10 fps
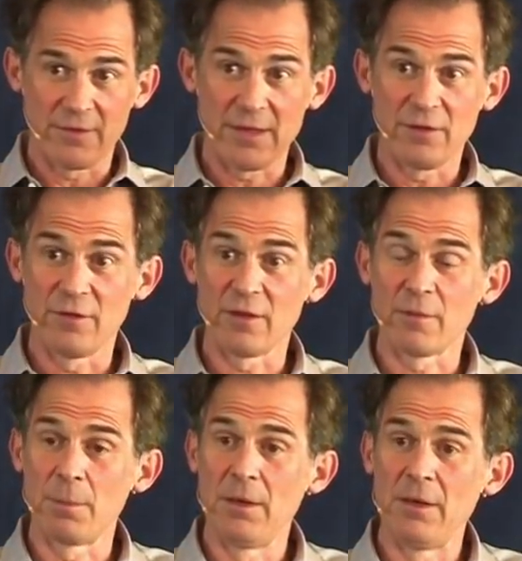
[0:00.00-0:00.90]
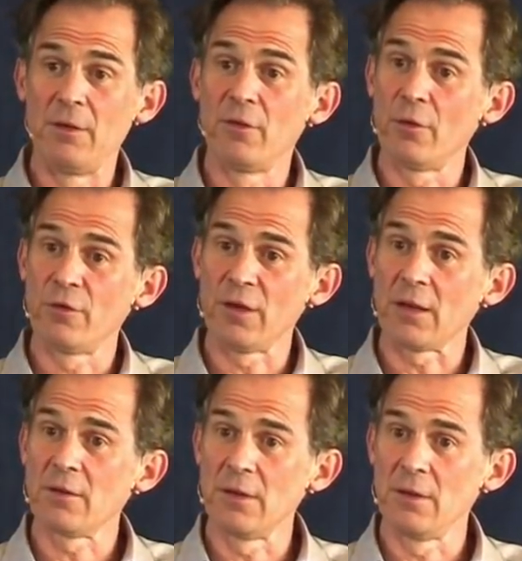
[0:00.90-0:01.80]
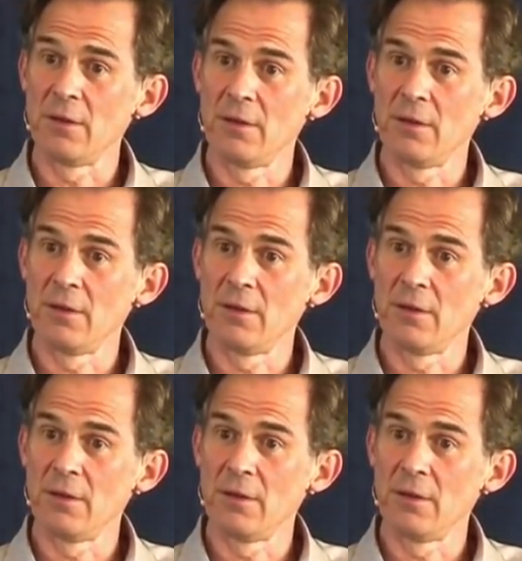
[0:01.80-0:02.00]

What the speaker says: that is experience or Shakti.